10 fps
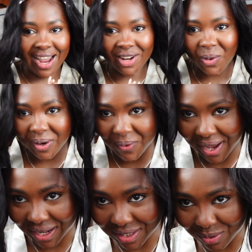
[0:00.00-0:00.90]
I know I look
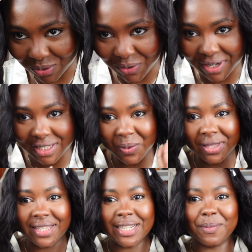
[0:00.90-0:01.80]
absolutely crazy with
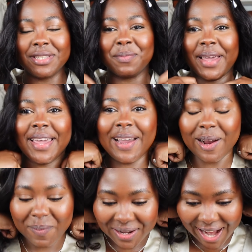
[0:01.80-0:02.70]
these clips in my
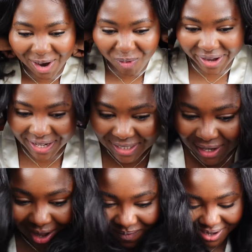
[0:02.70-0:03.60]
hair, but I wanted to
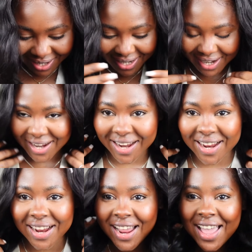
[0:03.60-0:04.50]
come on
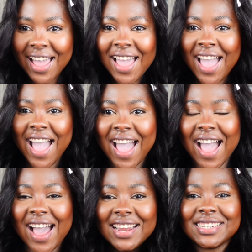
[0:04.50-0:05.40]
here
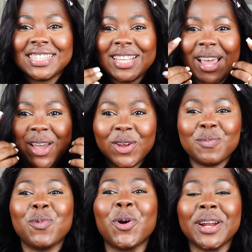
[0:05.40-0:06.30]
and say good
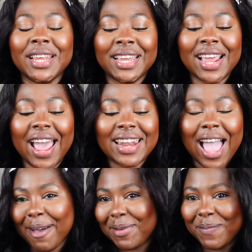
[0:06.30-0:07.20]
morning and
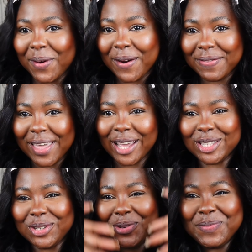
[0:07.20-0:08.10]
happy birthday
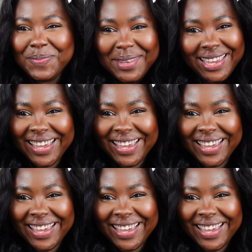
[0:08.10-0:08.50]
to me.